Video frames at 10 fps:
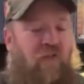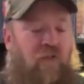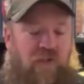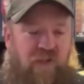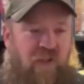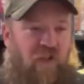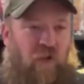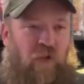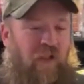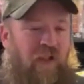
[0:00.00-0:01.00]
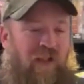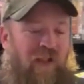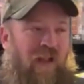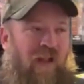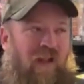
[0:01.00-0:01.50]
it was you
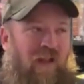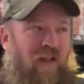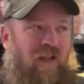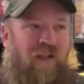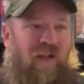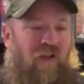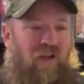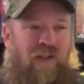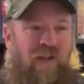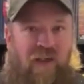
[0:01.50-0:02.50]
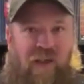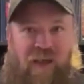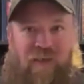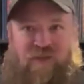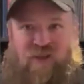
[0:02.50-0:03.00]
yelling,
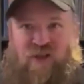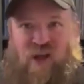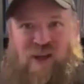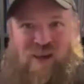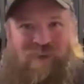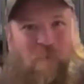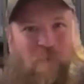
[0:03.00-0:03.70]
"Eat shit!" and